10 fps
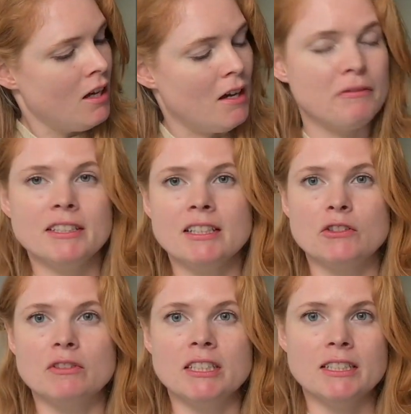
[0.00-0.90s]
I think that's
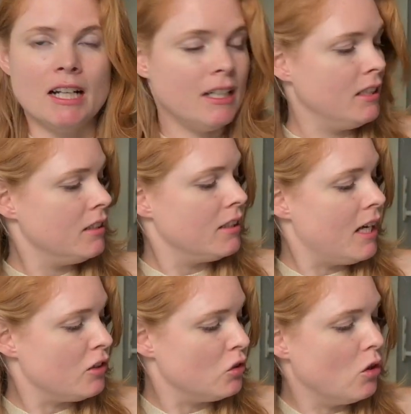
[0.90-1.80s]
really nice. It
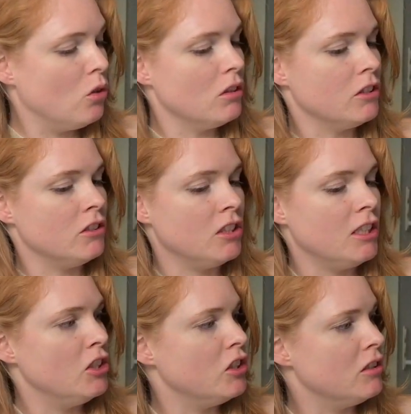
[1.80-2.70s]
has no
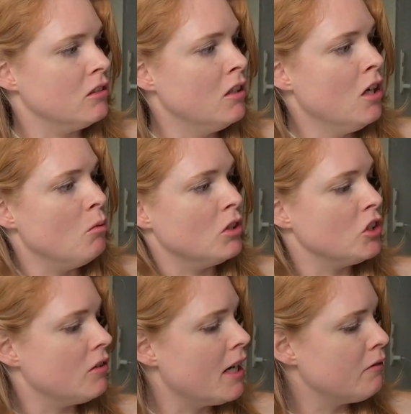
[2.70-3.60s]
organization
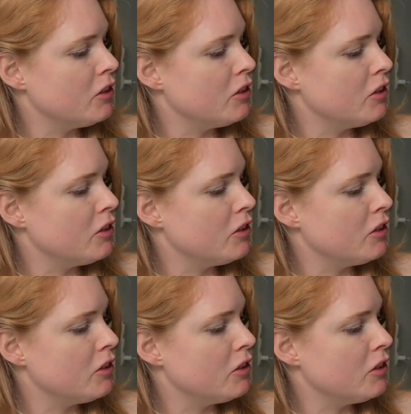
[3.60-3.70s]
whatsoever.